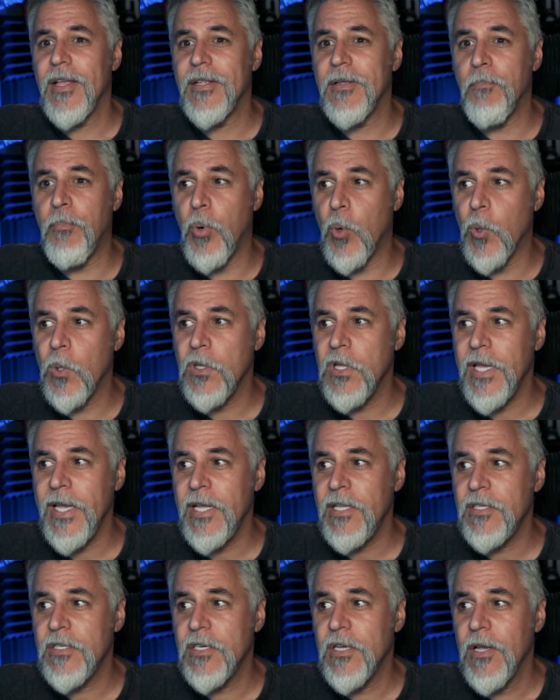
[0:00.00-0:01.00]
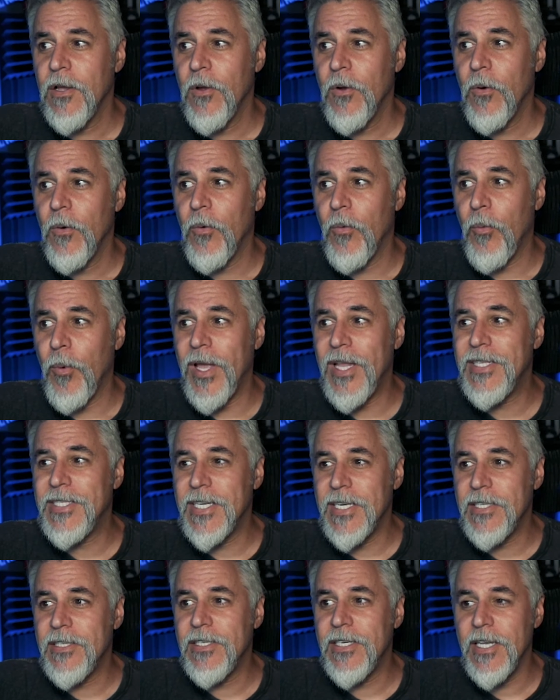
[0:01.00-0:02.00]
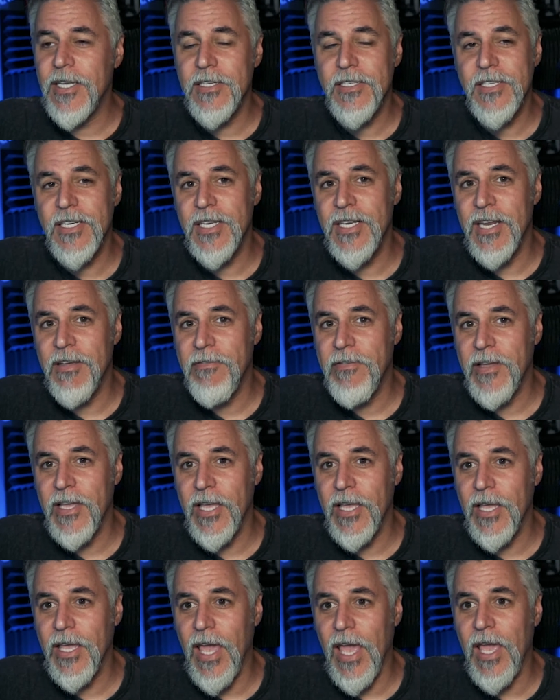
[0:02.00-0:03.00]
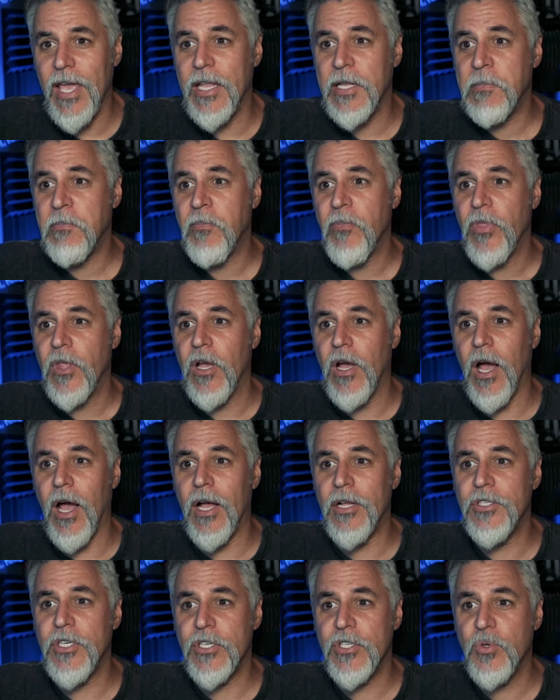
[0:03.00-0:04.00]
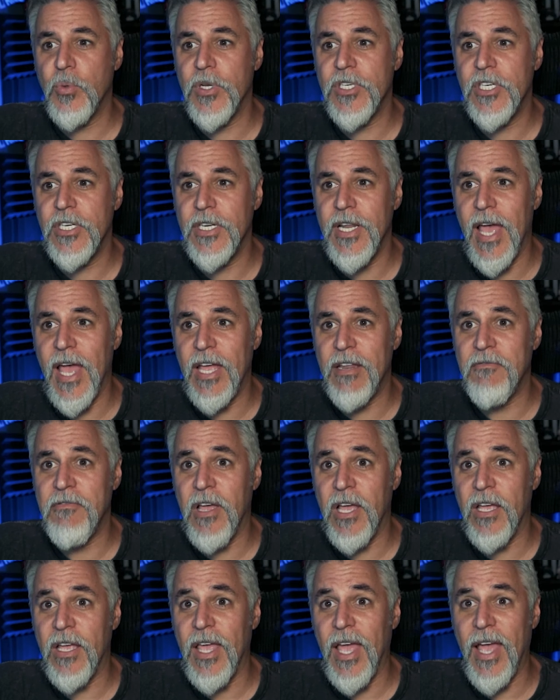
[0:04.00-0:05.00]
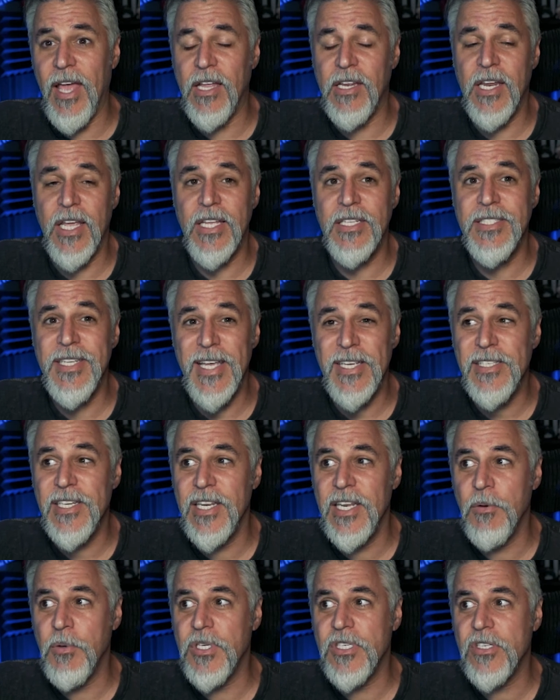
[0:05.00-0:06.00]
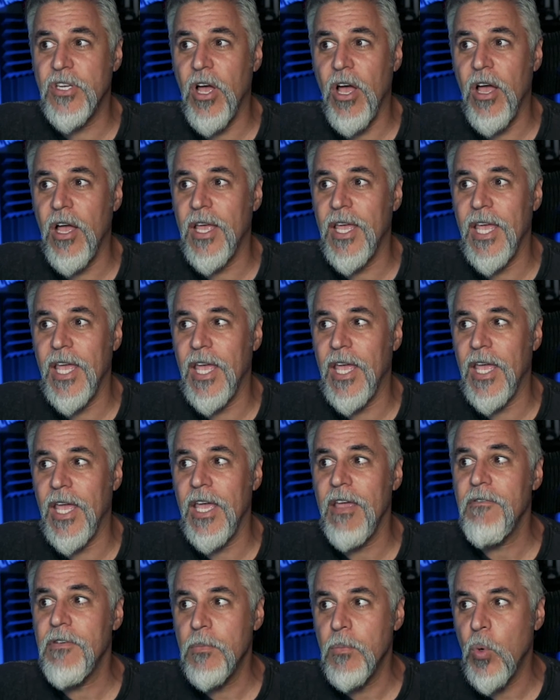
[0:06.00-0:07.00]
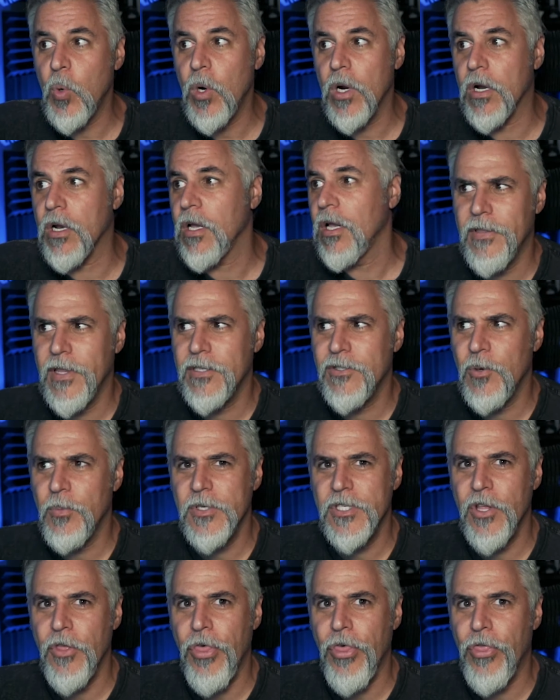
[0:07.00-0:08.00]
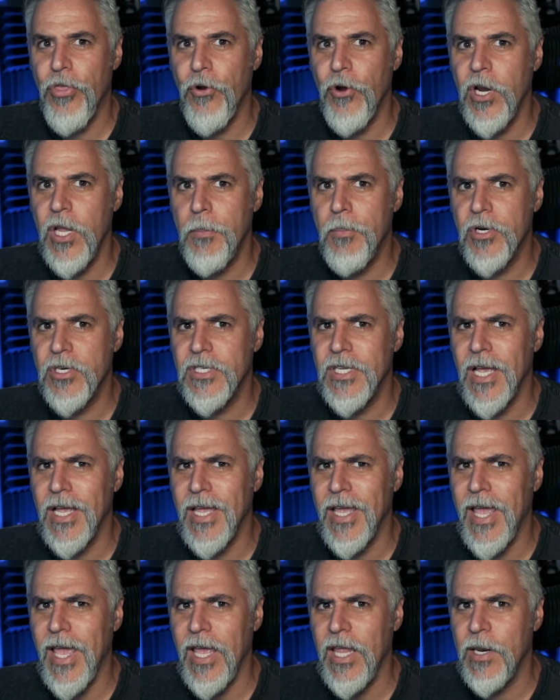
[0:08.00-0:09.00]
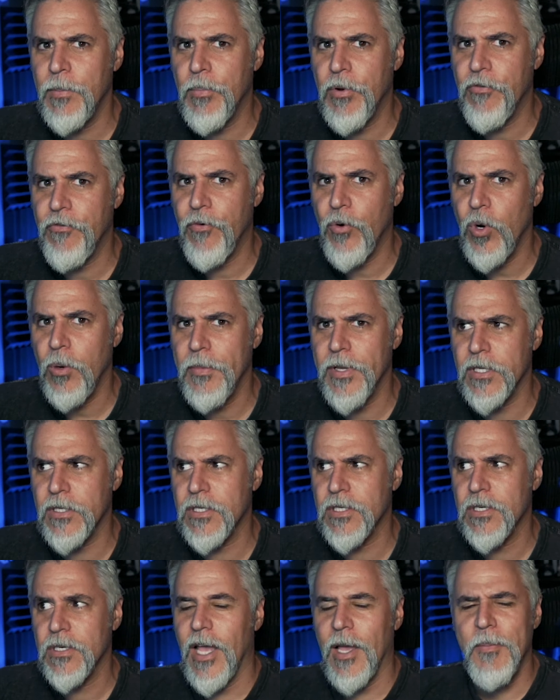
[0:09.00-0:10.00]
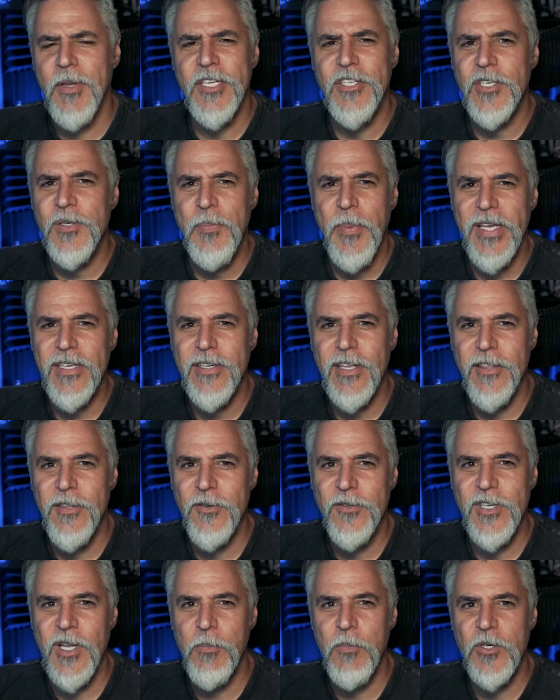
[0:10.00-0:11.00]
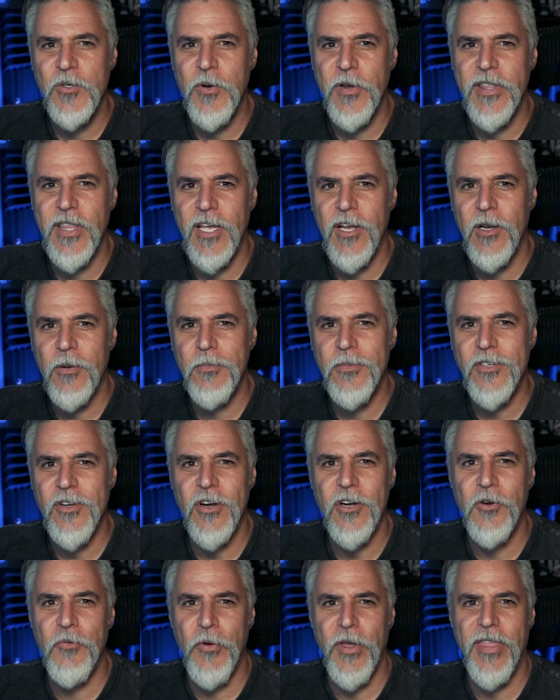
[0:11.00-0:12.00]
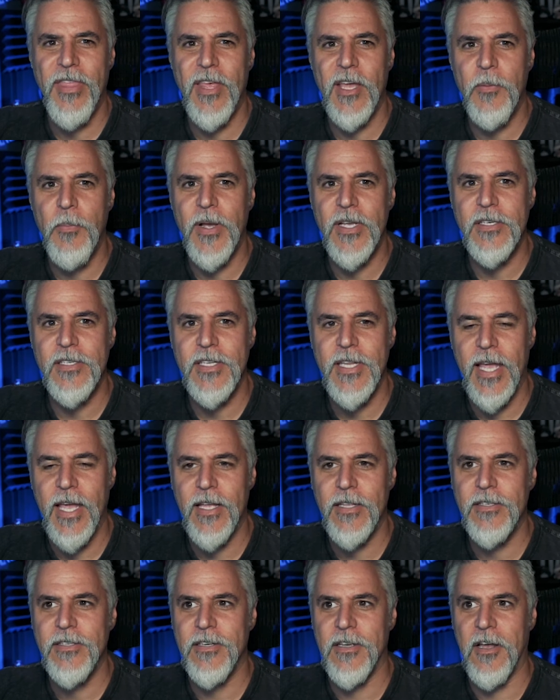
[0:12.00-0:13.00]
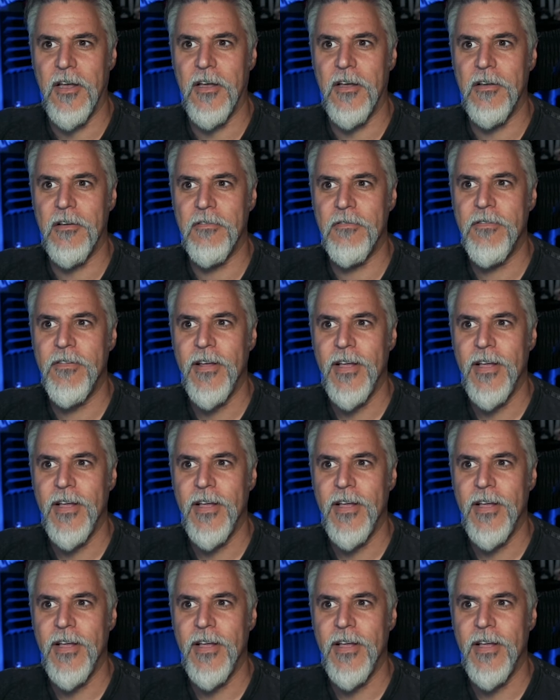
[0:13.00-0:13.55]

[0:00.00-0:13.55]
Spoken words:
Borderlands, we did see a significant gain just switching to NVENC. And in Destiny, we saw even more. That's almost a 30% gain in performance. I mean, just based on those numbers right there, I'm starting to rethink my stance of